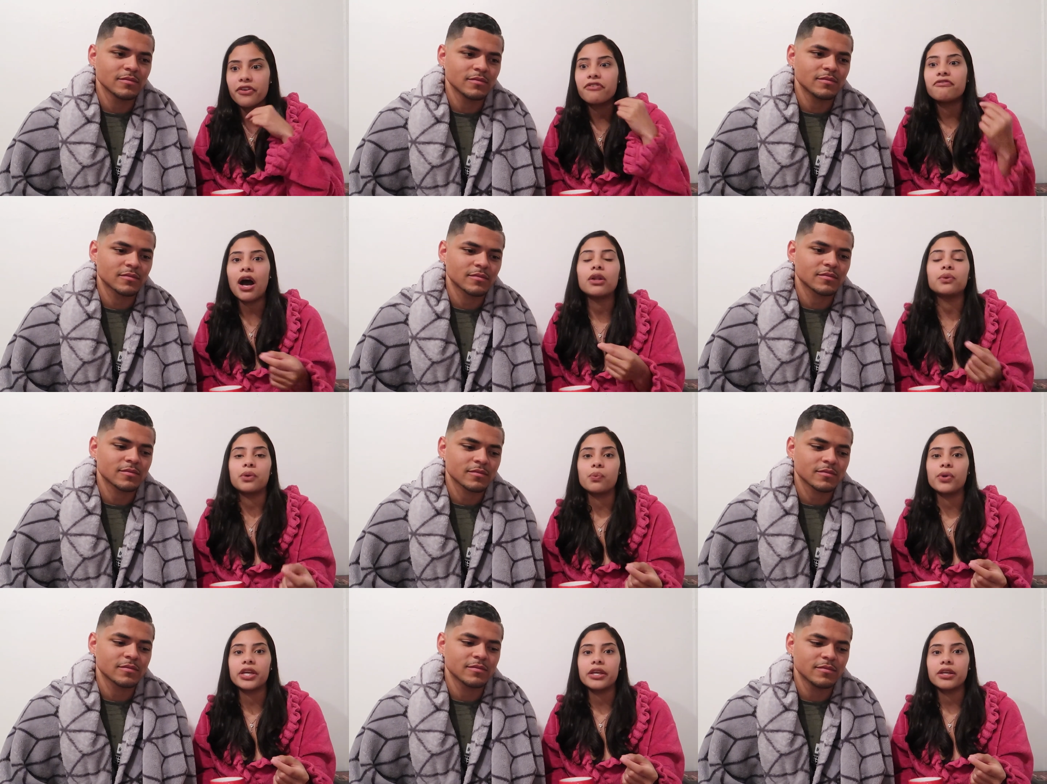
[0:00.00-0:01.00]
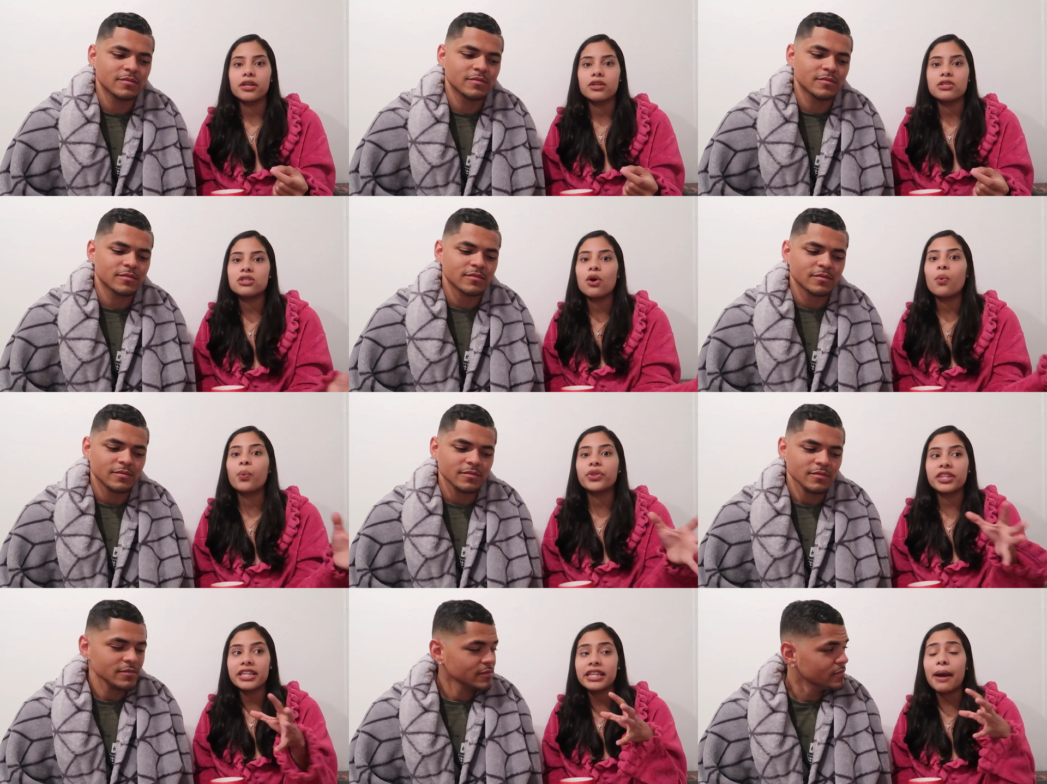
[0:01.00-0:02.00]
Speaker 1: the following week. So
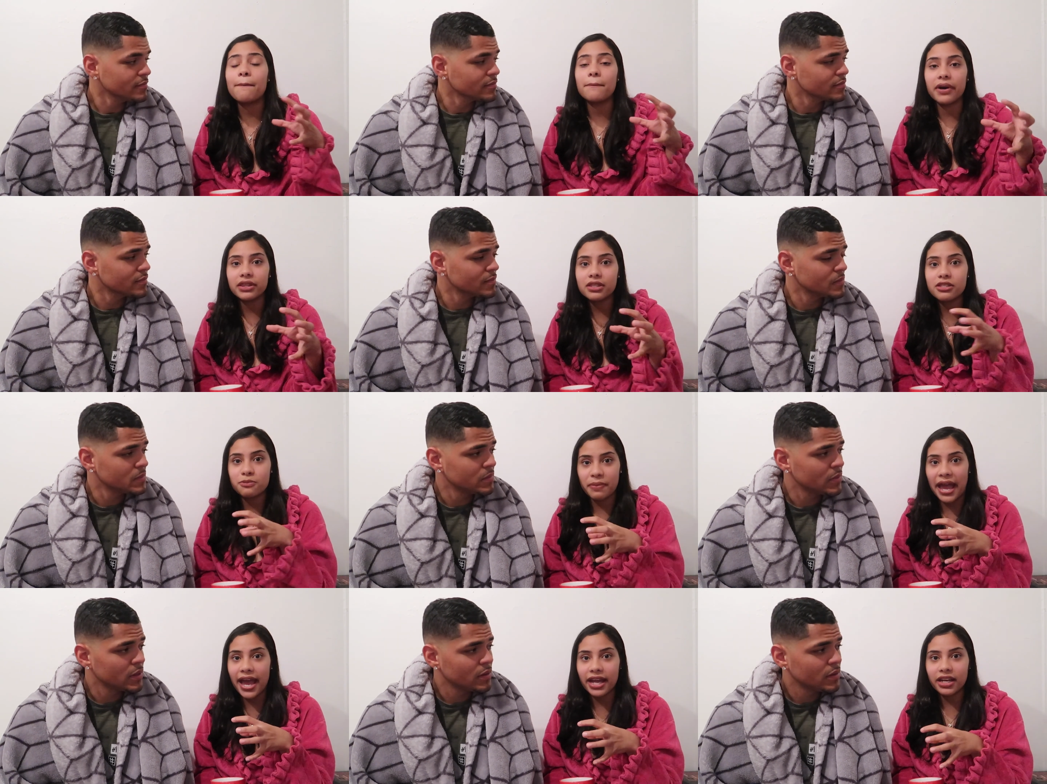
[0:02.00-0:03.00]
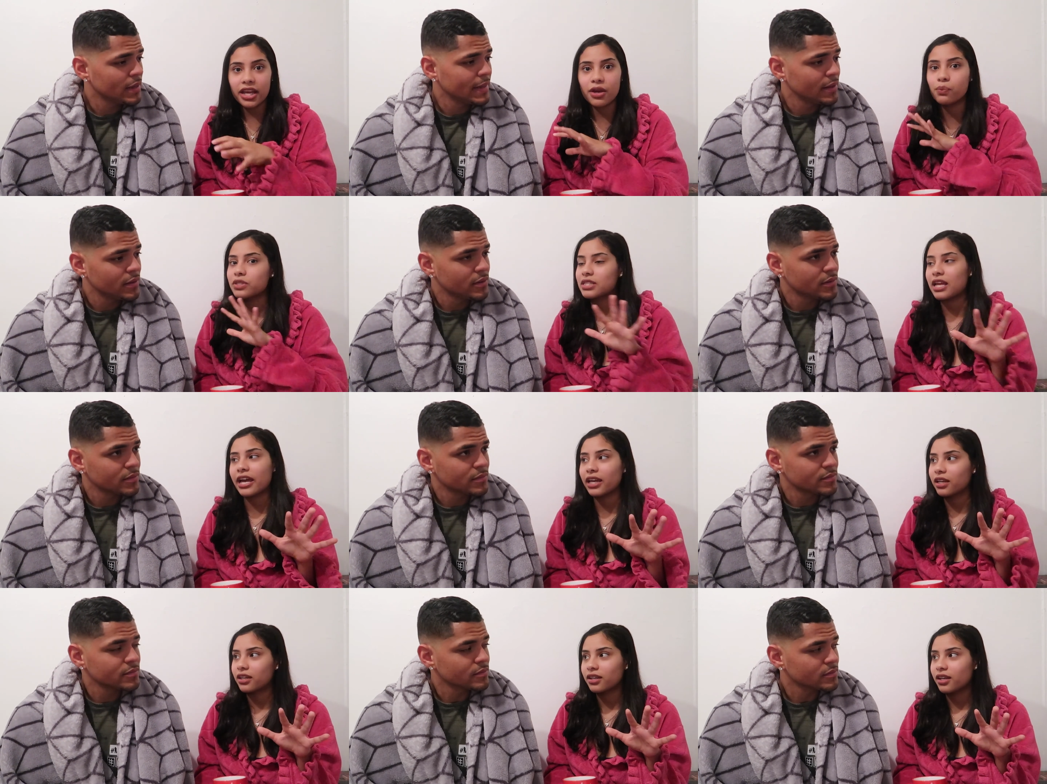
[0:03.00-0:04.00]
within that month span, it was
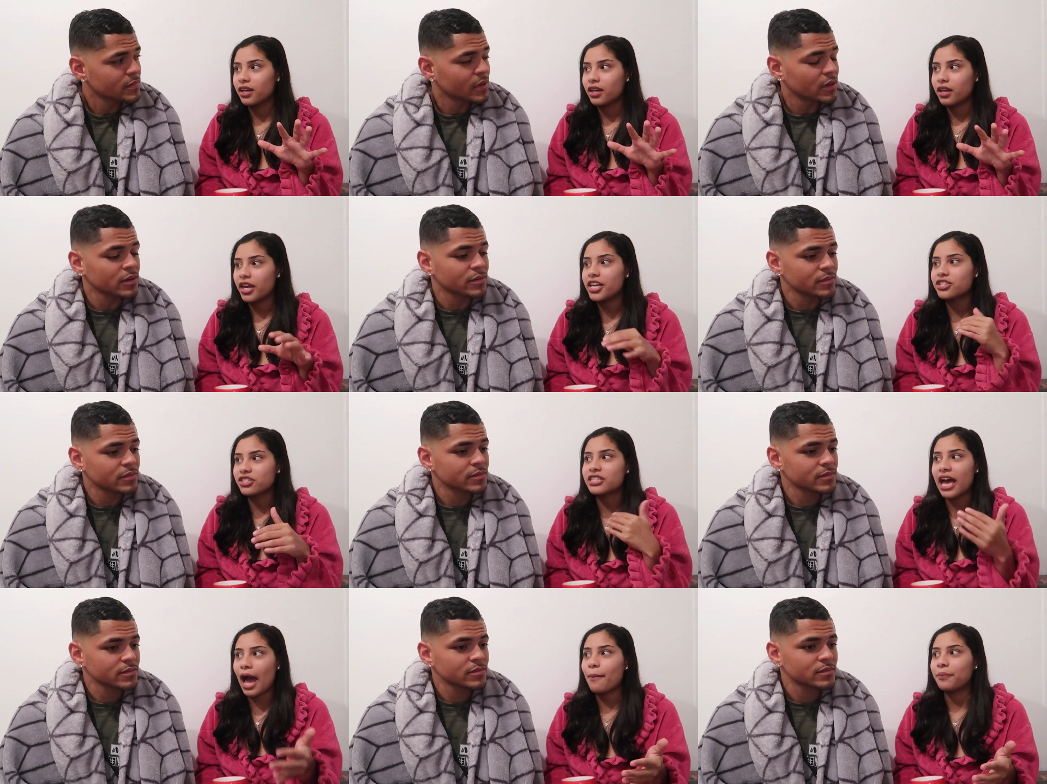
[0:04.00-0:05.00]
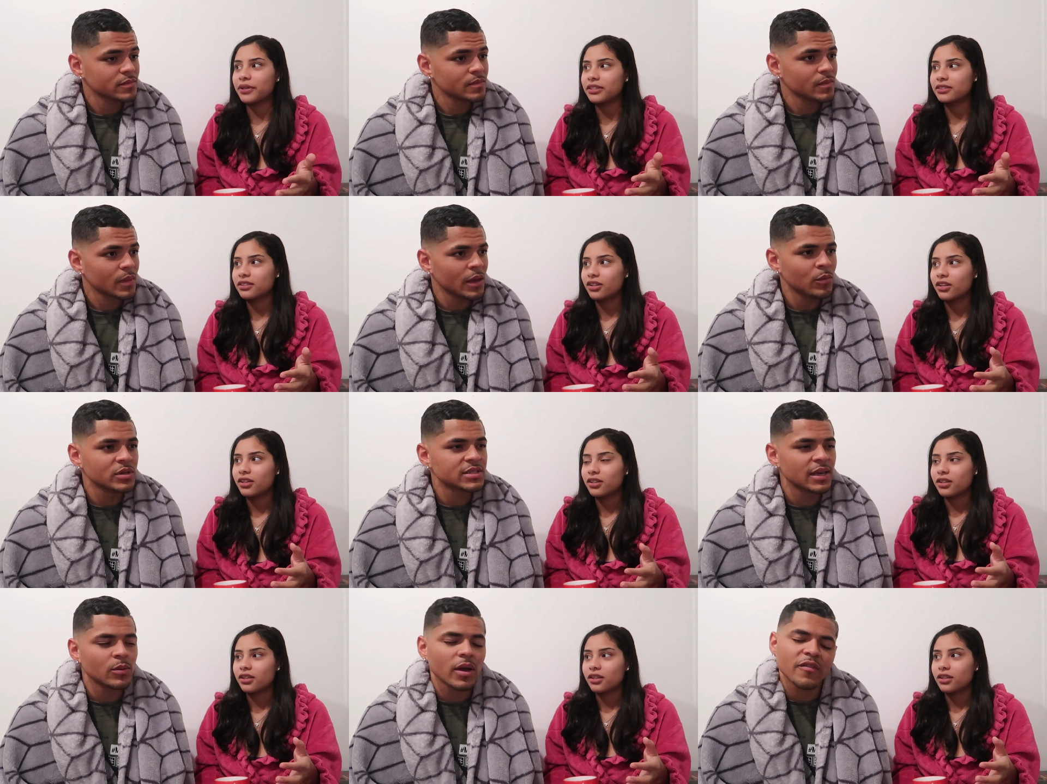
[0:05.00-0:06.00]
like, yeah. it just happened.
Speaker 2: It
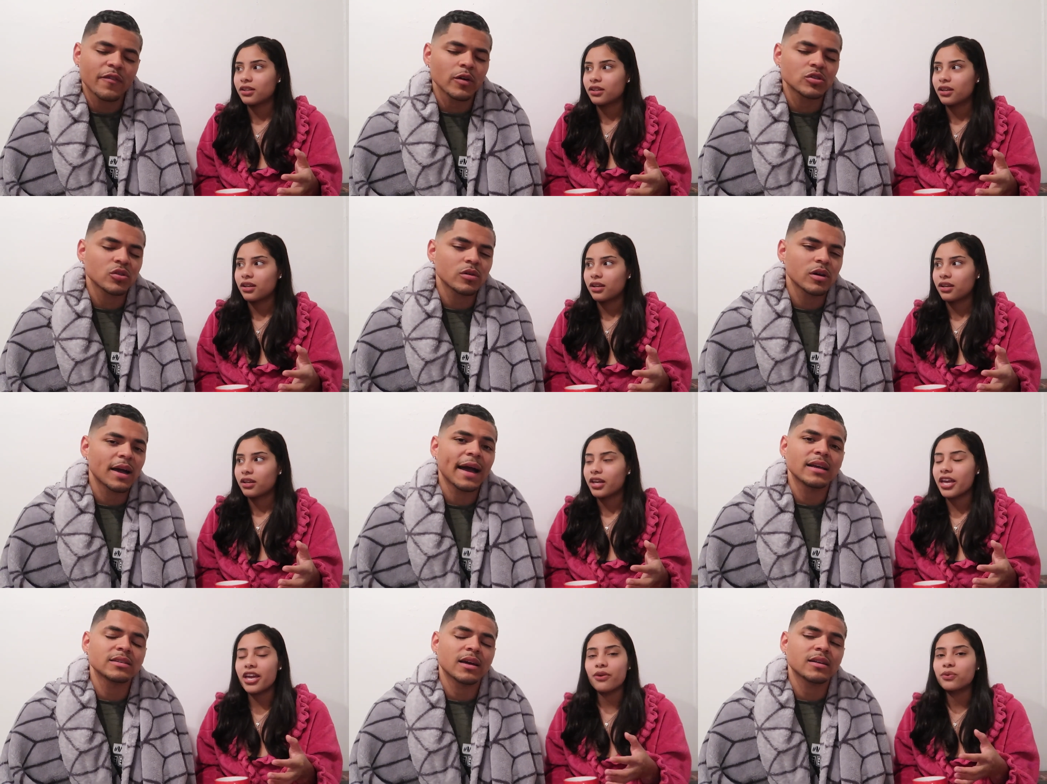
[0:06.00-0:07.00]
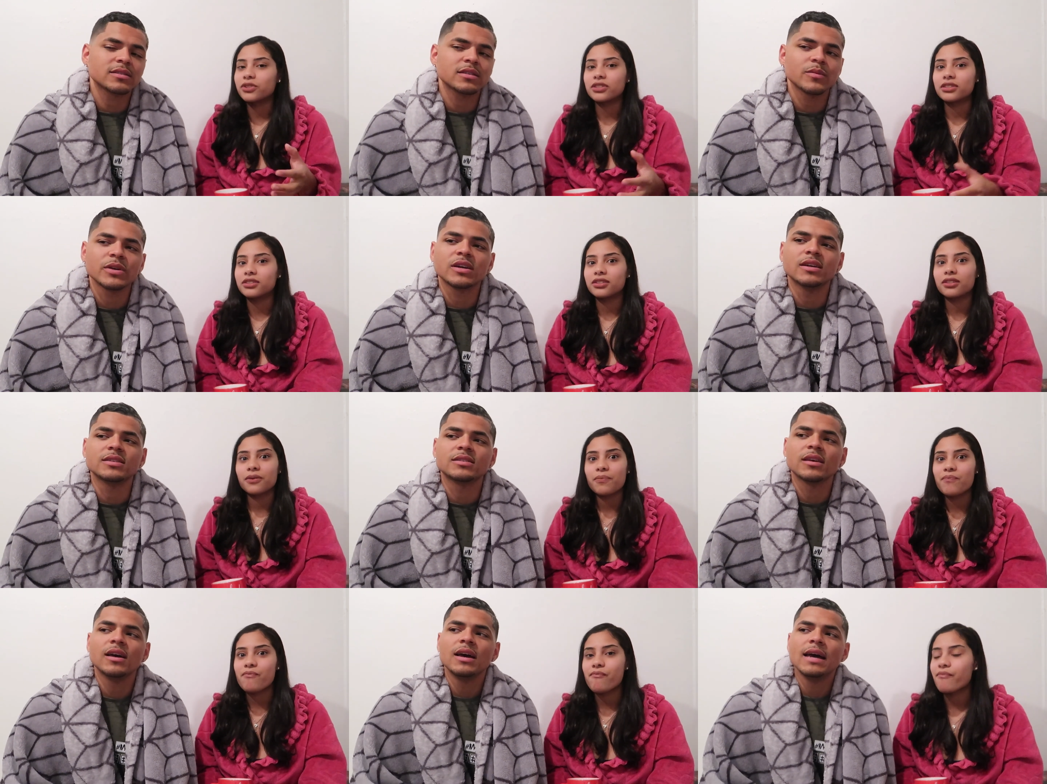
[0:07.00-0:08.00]
was, it, it felt so good, guys, it honestly, was...
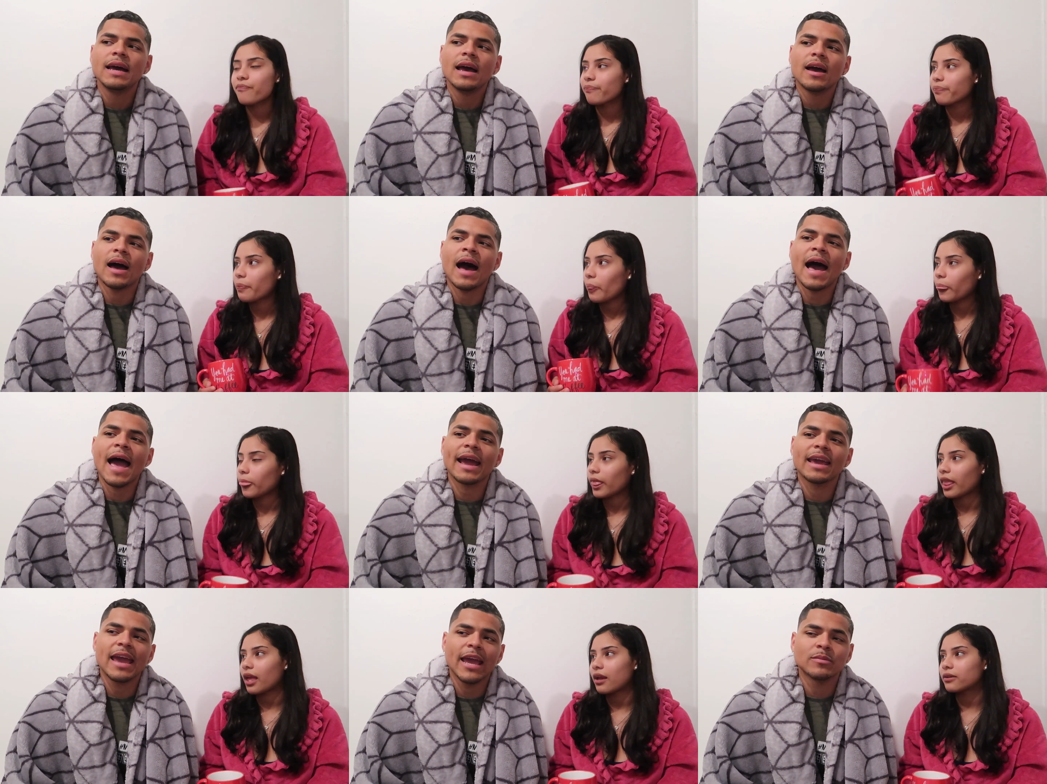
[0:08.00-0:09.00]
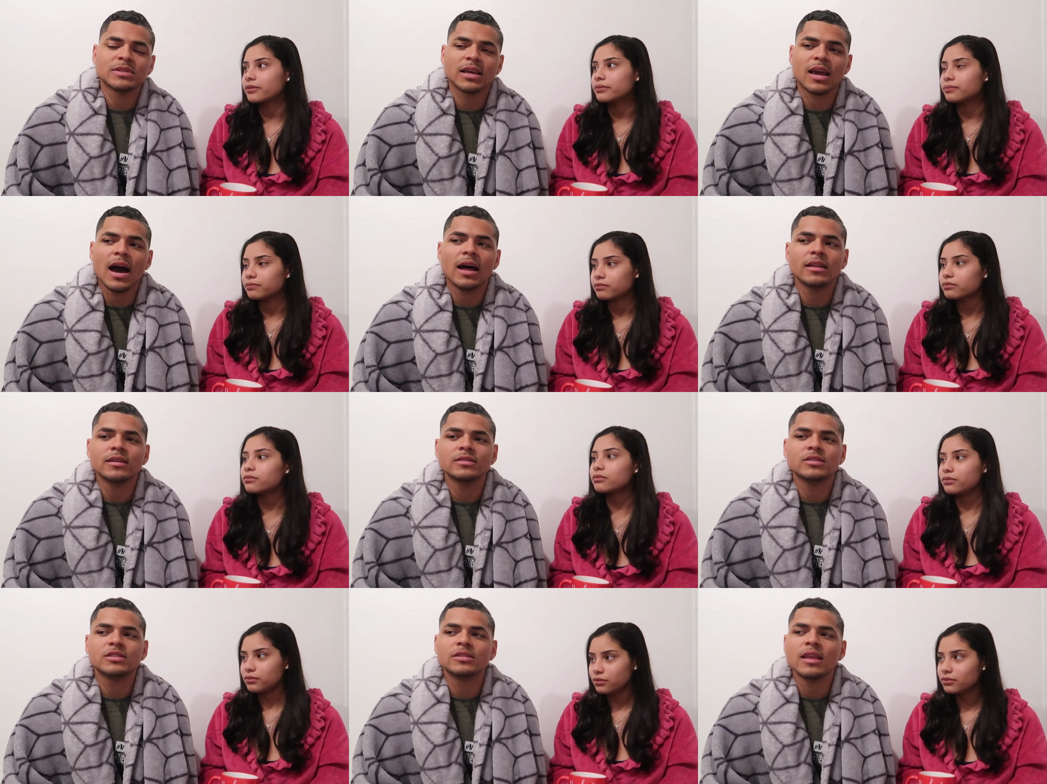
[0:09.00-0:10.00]
because I had games in
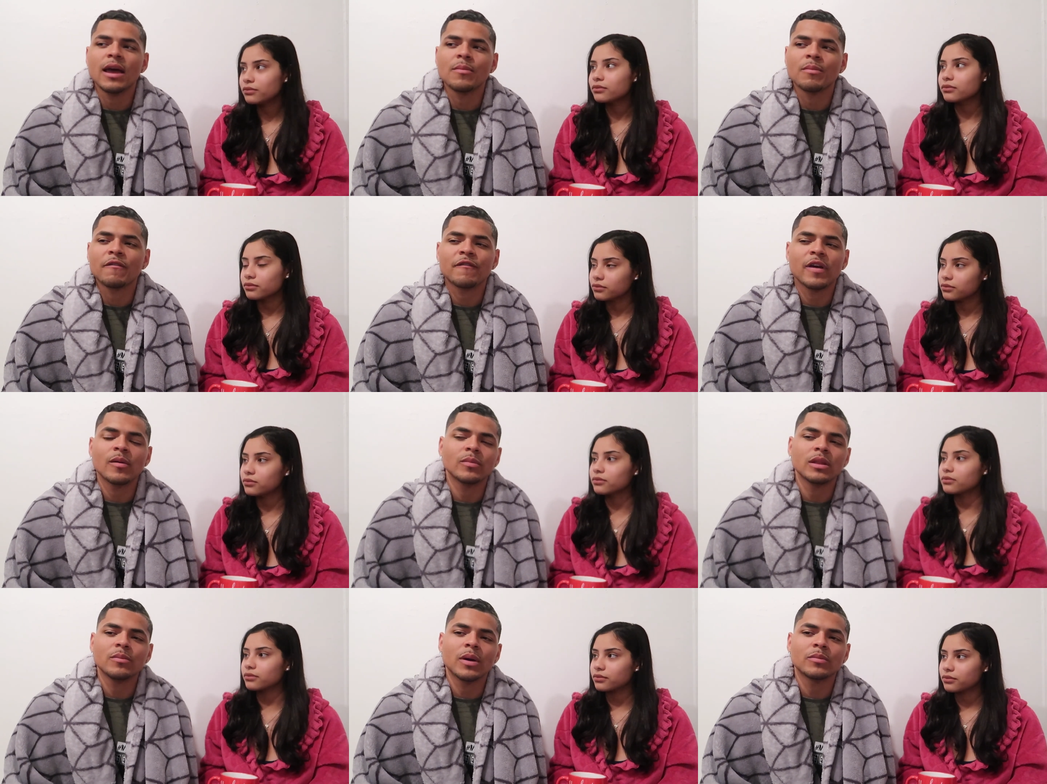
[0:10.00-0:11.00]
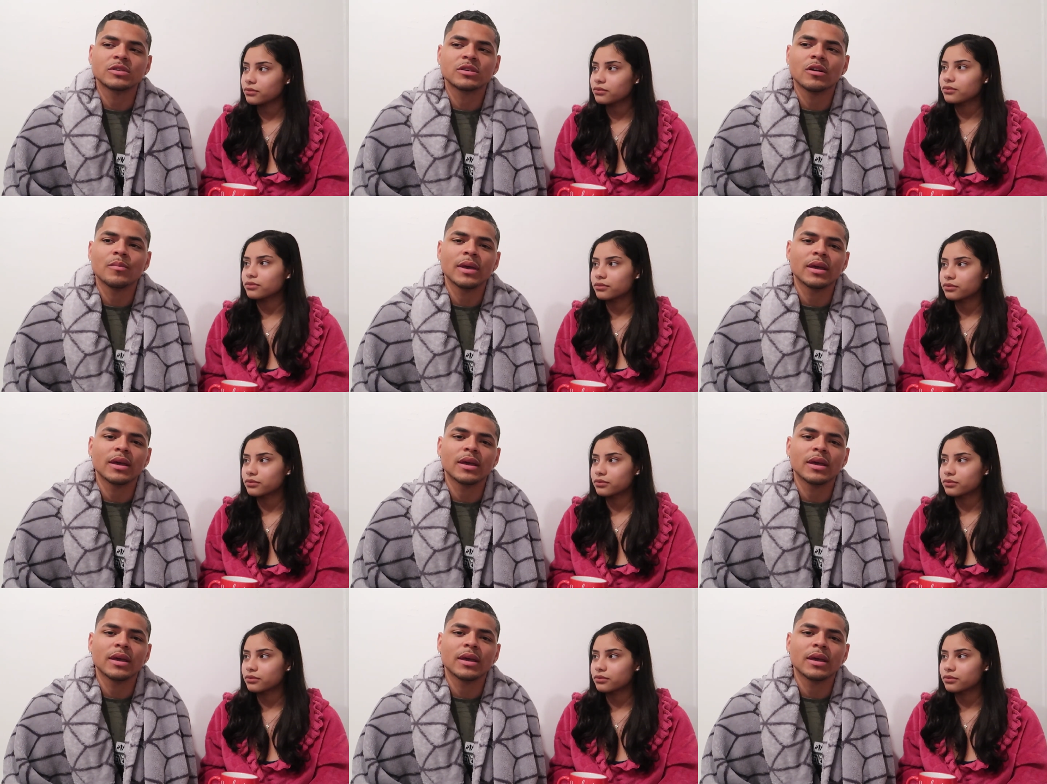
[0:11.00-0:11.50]
college that my family members couldn't